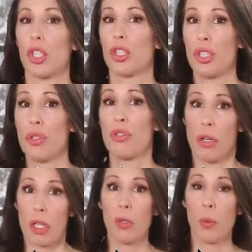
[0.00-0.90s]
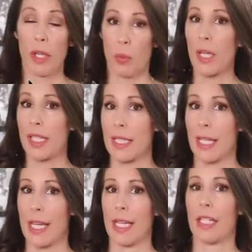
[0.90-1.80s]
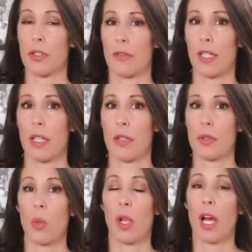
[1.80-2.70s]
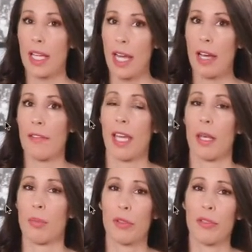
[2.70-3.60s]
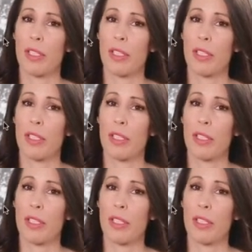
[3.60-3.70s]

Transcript: file, and then it will automatically play the video file.